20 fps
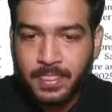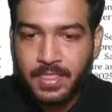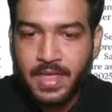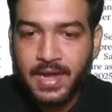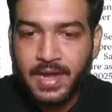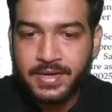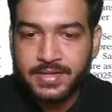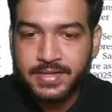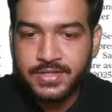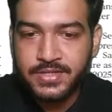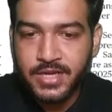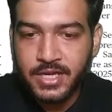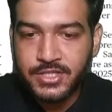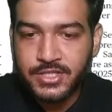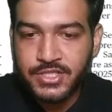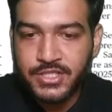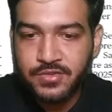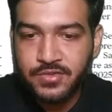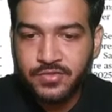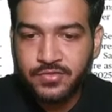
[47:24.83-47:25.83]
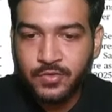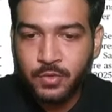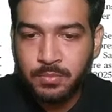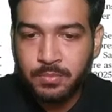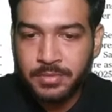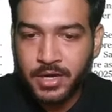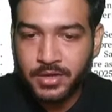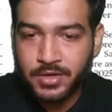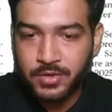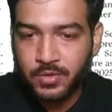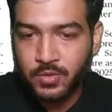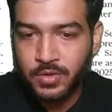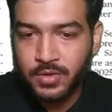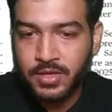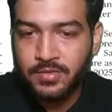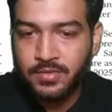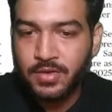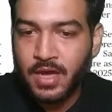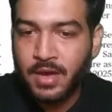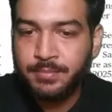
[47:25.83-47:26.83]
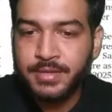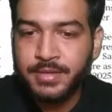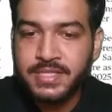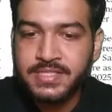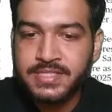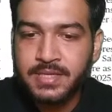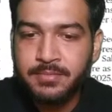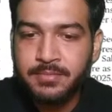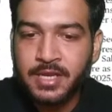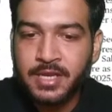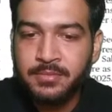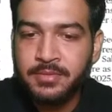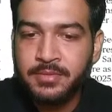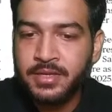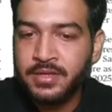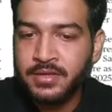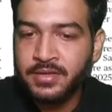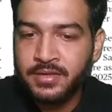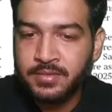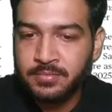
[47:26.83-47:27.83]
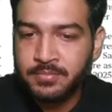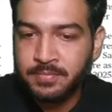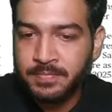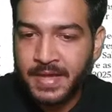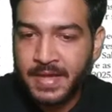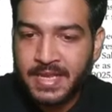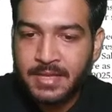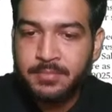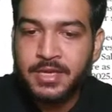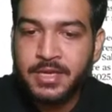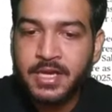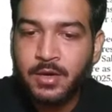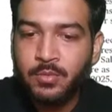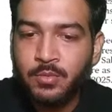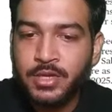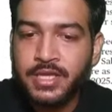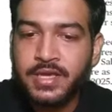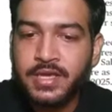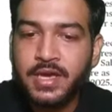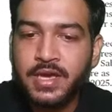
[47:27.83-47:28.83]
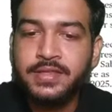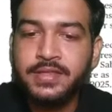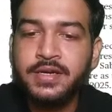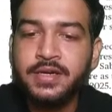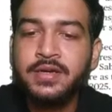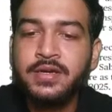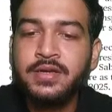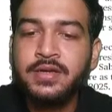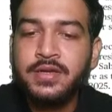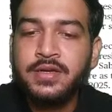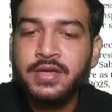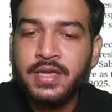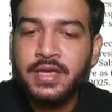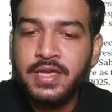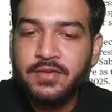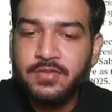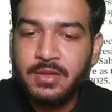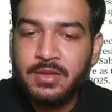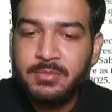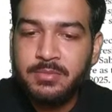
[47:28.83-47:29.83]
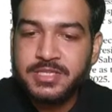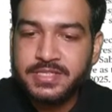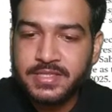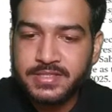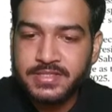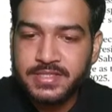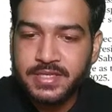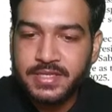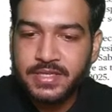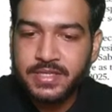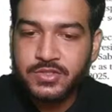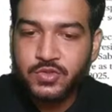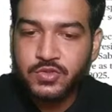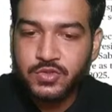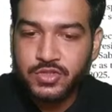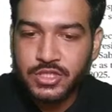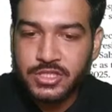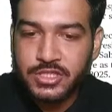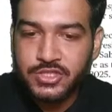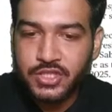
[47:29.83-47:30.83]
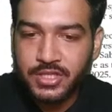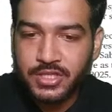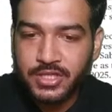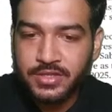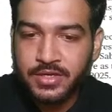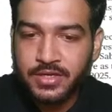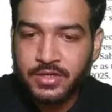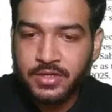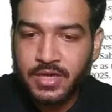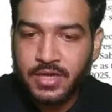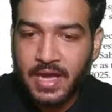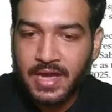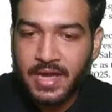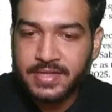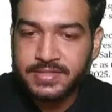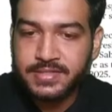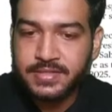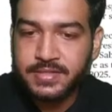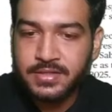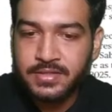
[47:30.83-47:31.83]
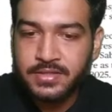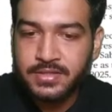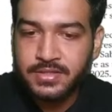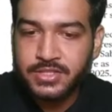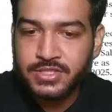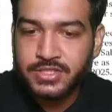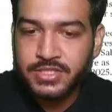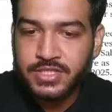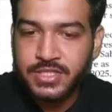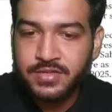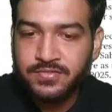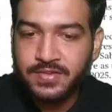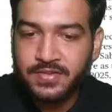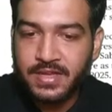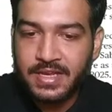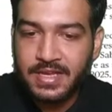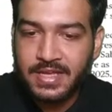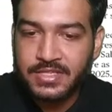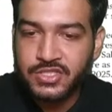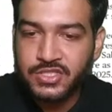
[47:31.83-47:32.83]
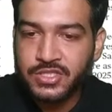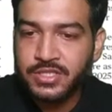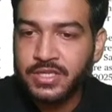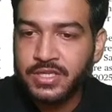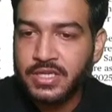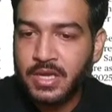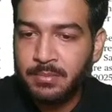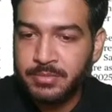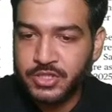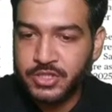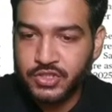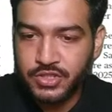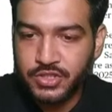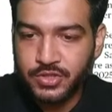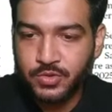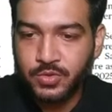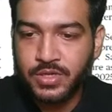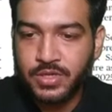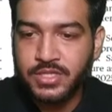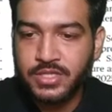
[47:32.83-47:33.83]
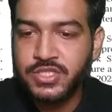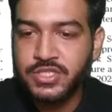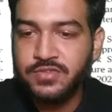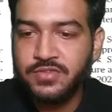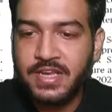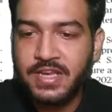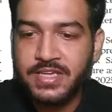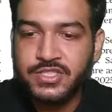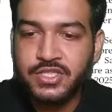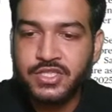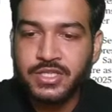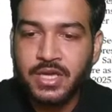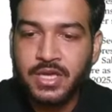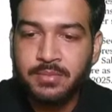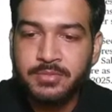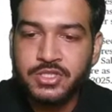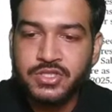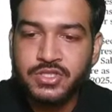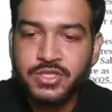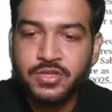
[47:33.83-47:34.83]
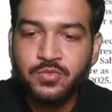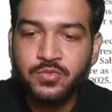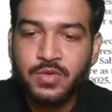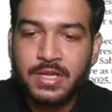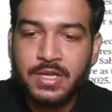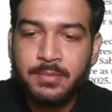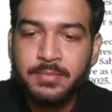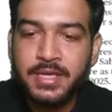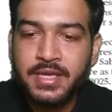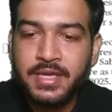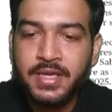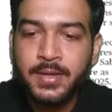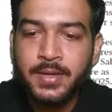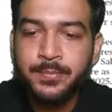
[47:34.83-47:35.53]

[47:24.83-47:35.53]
that is Rajiv Kumar. Okay, humne iske bare mein pehle bhi cover kiya tha. He will be succeeding Sushil Chandra as the chief election commissioner. Okay, chief election commissioner will be